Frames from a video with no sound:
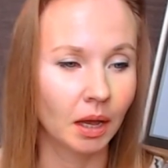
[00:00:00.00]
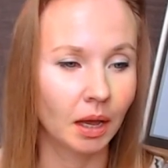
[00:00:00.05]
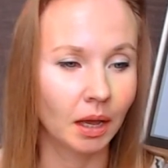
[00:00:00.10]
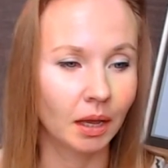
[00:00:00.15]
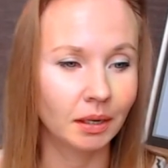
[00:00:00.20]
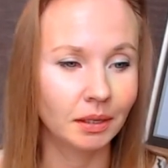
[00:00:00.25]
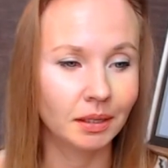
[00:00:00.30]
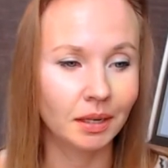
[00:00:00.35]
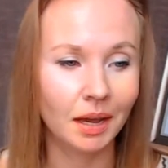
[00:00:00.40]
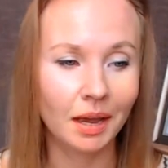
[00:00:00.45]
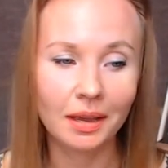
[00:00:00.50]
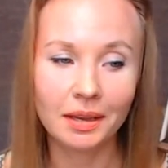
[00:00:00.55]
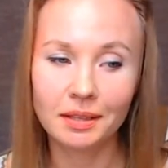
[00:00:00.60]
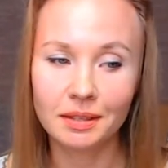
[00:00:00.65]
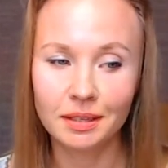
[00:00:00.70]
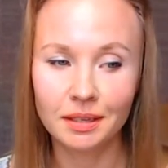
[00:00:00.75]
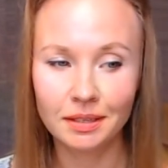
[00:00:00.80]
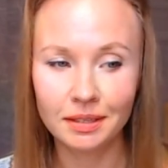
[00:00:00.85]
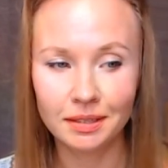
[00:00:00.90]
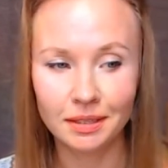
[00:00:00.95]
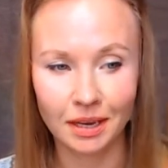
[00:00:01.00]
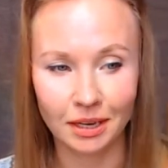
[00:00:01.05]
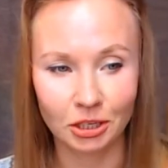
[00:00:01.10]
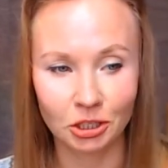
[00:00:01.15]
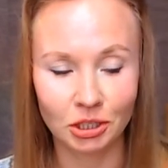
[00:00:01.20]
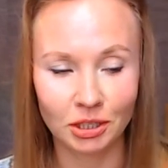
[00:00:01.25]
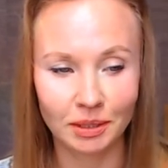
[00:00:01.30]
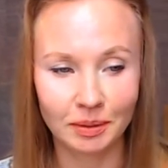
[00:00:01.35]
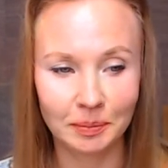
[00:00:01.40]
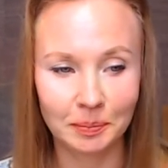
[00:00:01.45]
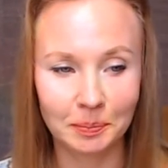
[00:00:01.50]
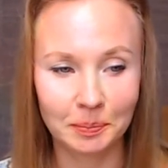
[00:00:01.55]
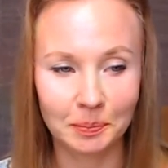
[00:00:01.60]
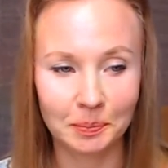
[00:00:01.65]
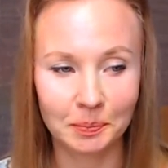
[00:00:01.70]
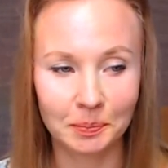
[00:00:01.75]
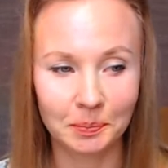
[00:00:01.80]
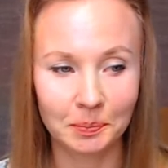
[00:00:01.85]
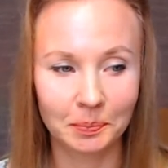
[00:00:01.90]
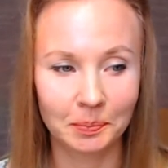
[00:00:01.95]
and yeah in this session
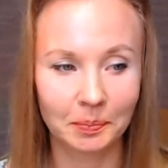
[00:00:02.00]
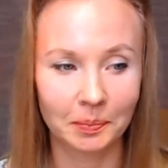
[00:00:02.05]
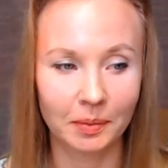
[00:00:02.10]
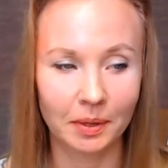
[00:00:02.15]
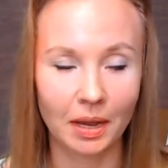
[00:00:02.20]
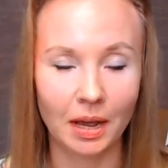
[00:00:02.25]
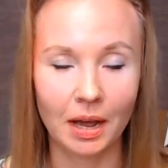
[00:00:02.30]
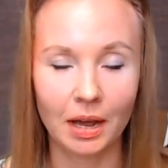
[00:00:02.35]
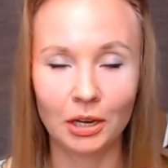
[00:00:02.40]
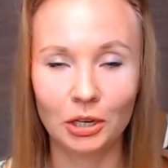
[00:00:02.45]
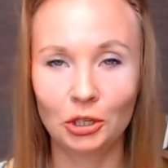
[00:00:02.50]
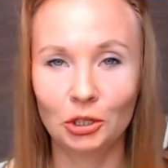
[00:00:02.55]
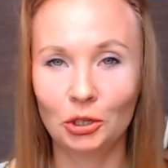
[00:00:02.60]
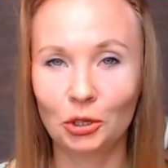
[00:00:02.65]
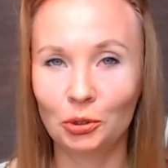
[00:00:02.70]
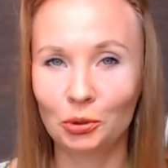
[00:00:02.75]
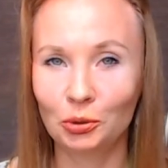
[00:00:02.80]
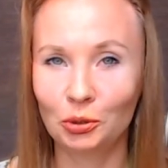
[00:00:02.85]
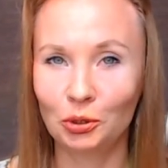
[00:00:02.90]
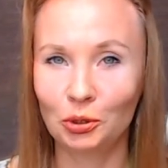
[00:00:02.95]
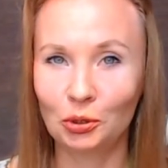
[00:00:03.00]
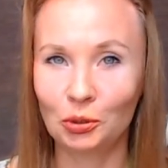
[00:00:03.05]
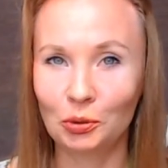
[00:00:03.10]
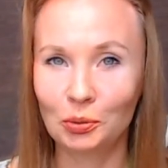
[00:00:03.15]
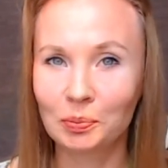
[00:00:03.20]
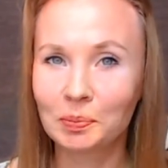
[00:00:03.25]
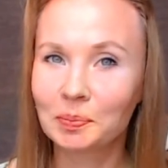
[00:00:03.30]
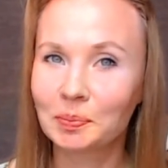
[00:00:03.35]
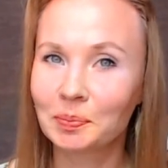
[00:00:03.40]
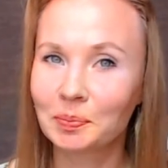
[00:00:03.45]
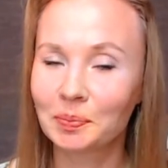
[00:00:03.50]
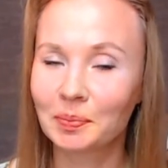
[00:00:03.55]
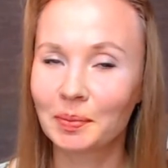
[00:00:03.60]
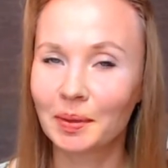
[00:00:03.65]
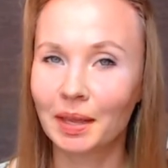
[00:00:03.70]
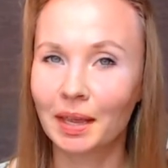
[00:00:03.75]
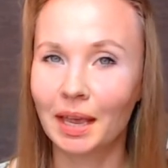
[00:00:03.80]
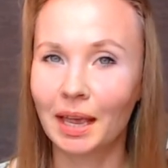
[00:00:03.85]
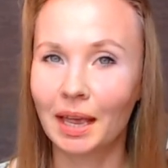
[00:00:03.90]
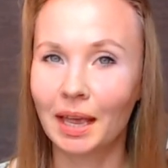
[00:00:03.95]
I showed you
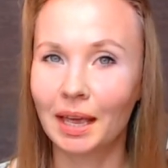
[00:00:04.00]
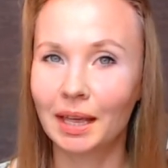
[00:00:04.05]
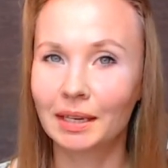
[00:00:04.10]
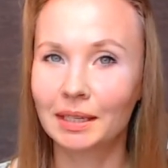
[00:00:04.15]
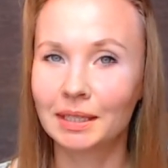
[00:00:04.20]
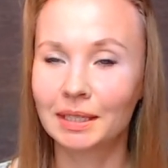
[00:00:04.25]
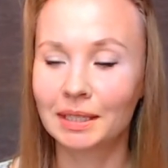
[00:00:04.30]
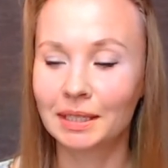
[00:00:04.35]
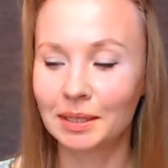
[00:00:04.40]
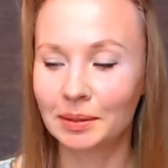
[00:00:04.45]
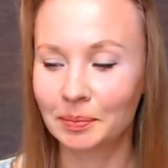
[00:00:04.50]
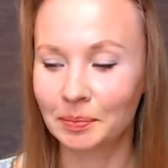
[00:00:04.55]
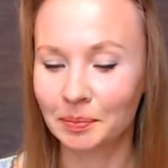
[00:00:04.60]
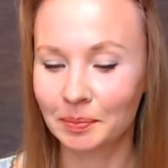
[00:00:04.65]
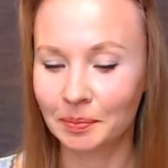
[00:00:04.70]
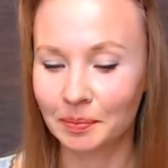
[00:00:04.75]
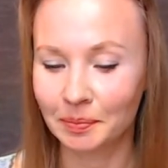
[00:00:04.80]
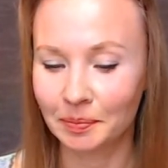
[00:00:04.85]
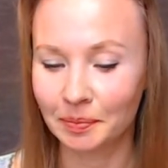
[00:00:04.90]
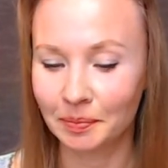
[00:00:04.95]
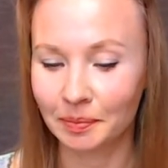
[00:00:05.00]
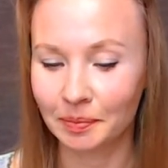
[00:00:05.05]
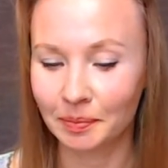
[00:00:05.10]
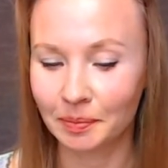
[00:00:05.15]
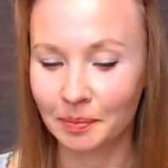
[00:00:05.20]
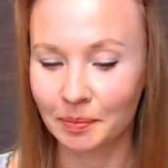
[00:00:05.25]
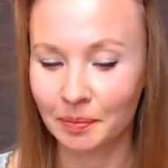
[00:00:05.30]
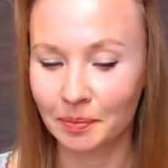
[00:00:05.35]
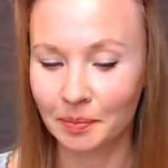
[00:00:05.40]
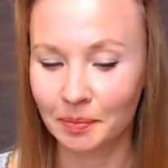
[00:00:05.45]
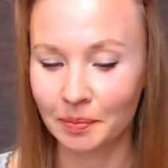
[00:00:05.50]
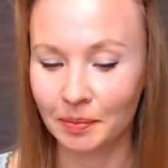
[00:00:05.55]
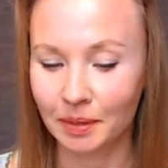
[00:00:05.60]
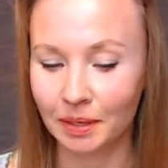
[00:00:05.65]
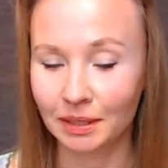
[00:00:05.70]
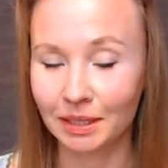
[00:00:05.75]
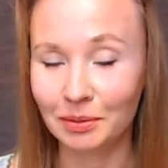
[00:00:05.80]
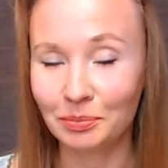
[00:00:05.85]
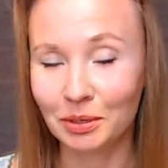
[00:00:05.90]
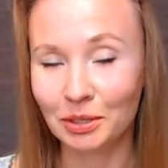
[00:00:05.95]
and
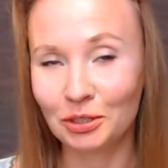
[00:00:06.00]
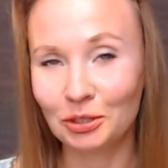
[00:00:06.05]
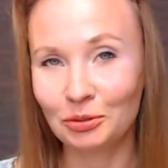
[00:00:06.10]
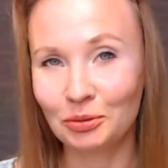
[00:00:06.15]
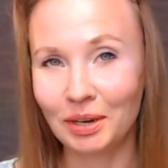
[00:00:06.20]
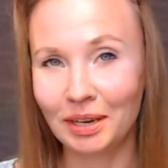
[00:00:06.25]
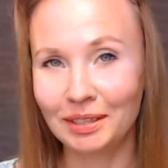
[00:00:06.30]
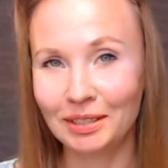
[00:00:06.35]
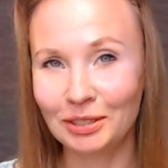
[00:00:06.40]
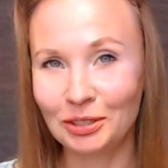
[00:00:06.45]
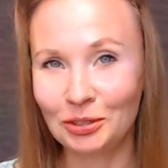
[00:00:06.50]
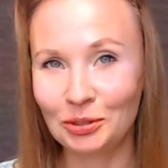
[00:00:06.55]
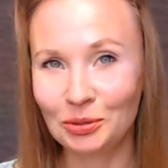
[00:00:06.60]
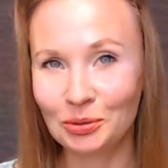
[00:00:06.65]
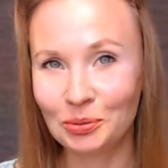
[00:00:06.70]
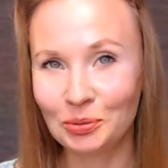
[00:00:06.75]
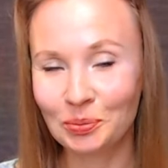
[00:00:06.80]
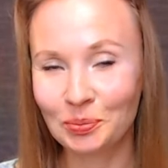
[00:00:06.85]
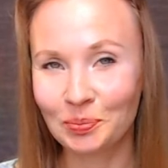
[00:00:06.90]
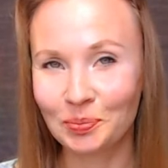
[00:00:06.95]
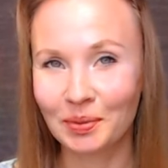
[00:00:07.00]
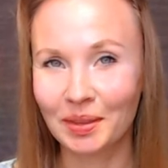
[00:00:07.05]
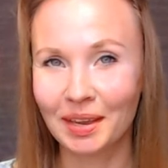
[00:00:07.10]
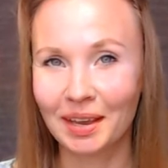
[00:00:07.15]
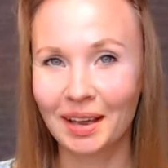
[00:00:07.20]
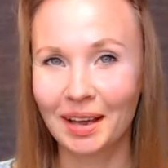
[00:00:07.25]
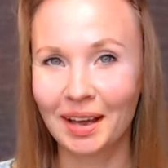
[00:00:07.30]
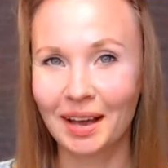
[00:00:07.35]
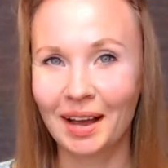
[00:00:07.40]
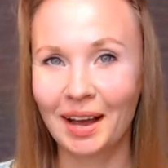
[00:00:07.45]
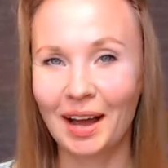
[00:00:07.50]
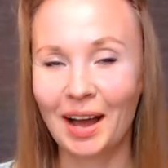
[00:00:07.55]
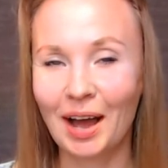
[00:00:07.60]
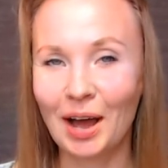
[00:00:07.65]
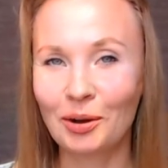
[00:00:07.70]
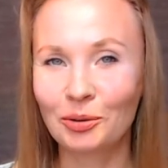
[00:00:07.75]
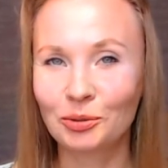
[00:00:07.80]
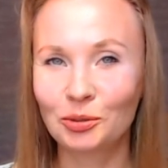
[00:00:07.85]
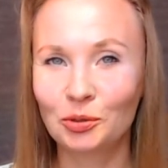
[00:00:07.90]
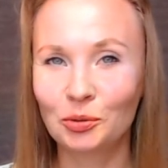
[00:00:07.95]
demonstrating you
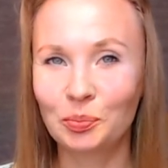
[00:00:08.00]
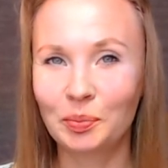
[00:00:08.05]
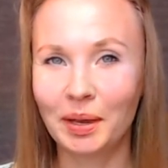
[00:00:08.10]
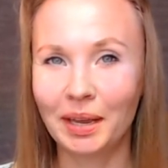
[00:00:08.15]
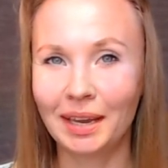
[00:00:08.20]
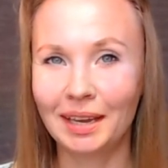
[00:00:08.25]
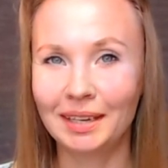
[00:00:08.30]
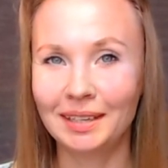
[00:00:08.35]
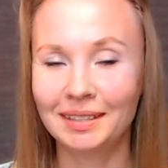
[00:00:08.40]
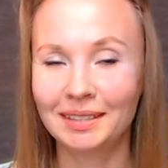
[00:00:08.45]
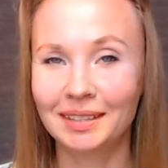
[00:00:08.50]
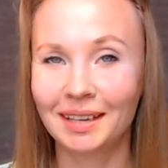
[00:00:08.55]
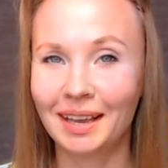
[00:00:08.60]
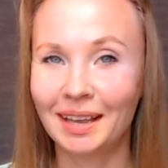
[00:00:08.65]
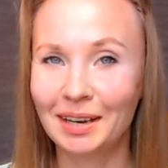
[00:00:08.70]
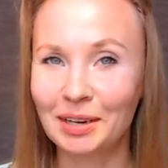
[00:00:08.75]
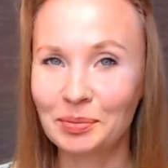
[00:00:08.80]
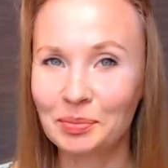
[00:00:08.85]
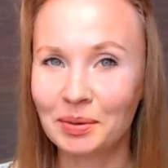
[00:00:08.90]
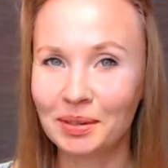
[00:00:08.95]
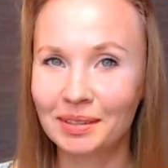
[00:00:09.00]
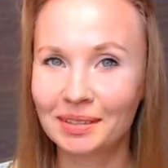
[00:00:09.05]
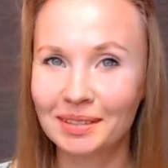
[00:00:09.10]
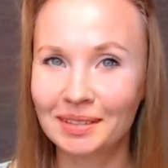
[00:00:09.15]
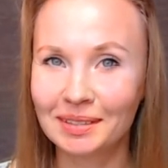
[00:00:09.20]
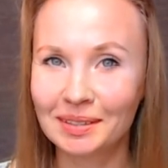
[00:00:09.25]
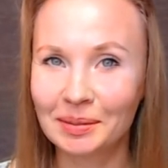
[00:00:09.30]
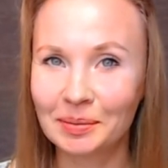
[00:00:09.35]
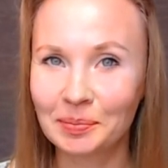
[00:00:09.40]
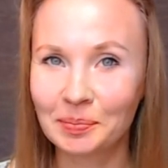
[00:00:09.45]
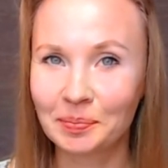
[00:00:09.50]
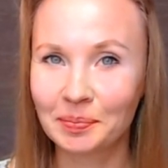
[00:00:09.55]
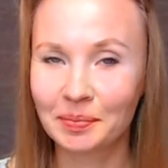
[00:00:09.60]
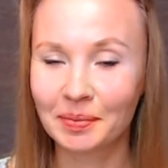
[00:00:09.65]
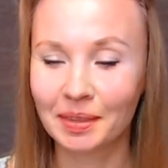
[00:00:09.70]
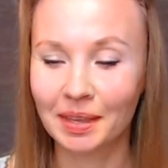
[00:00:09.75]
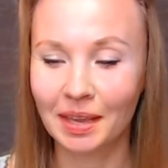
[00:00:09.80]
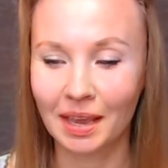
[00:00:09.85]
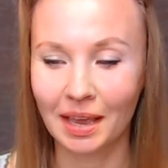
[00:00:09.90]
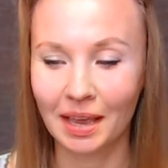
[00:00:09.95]
how to paint animals
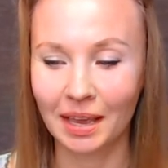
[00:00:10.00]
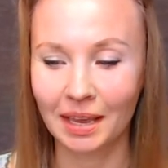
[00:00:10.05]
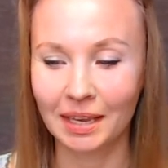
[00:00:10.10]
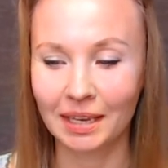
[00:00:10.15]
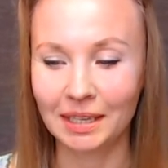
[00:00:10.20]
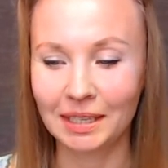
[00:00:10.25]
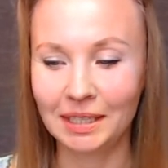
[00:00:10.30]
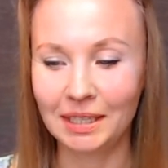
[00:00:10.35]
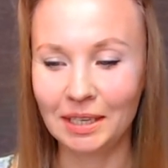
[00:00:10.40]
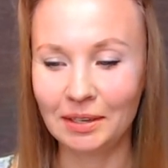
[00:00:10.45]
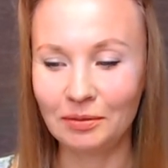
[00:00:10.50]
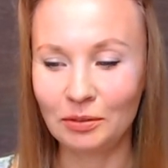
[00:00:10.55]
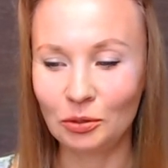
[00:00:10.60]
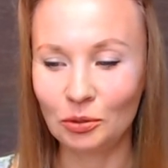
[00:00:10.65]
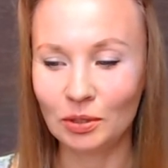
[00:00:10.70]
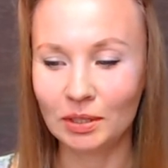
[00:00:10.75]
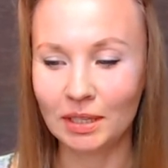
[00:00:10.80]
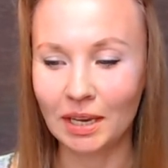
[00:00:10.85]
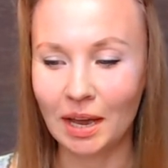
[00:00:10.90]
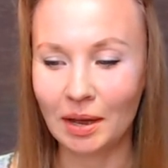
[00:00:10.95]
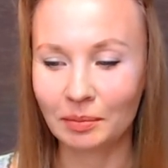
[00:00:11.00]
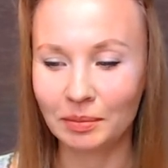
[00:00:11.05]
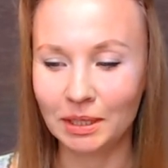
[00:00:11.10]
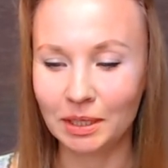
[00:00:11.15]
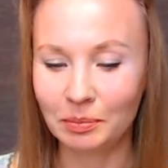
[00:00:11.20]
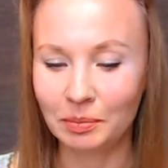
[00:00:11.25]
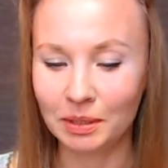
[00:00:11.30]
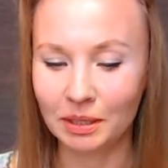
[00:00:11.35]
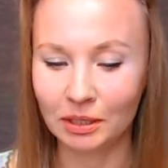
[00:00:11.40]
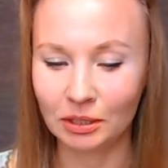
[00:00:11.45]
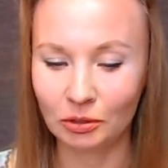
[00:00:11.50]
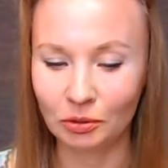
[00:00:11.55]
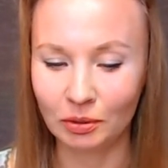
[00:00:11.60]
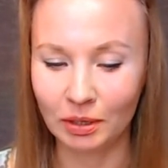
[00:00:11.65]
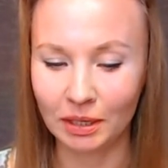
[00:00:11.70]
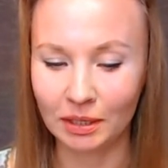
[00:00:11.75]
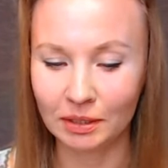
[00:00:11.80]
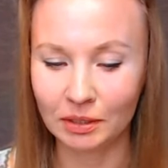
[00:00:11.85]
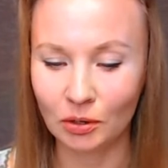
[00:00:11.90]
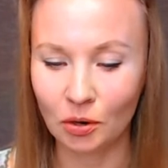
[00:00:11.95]
give you some tips and
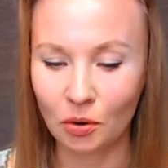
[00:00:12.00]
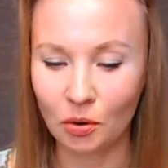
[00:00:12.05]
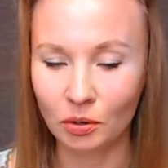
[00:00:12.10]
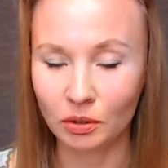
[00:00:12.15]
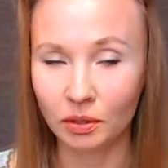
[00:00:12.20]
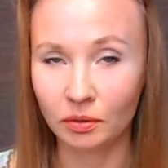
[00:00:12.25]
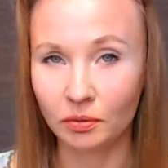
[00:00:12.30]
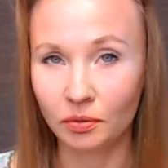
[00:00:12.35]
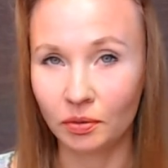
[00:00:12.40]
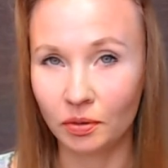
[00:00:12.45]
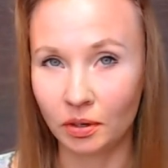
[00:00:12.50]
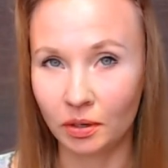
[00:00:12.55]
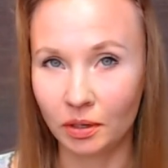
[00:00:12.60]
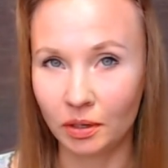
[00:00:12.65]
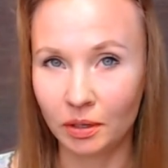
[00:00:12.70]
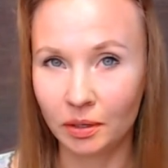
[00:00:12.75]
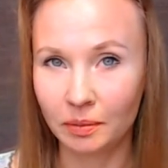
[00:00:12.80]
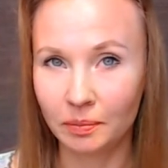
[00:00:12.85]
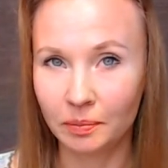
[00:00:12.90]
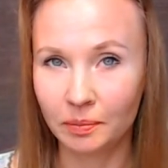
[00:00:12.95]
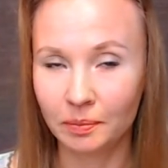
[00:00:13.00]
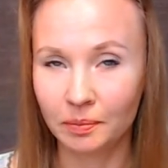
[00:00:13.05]
tricks on a fur